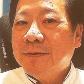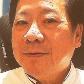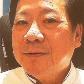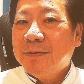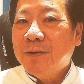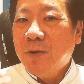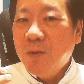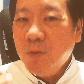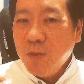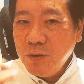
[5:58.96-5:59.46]

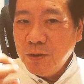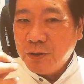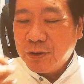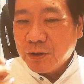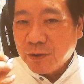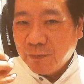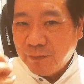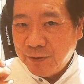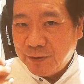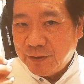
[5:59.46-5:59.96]
the roots
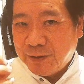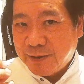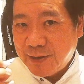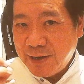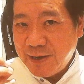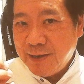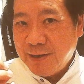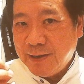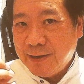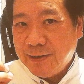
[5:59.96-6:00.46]
of his
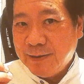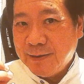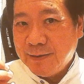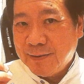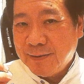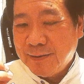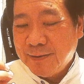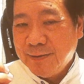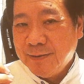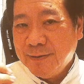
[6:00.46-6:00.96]
thinking.
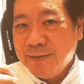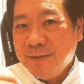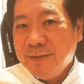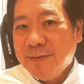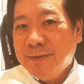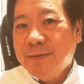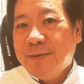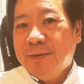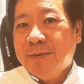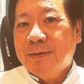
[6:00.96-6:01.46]

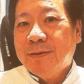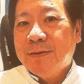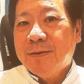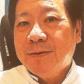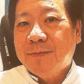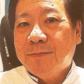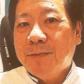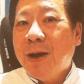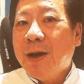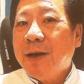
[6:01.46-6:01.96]

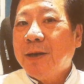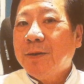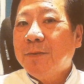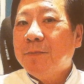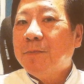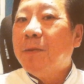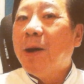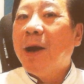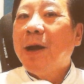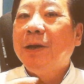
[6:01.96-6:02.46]

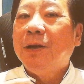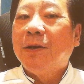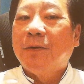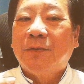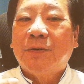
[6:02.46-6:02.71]
Mind of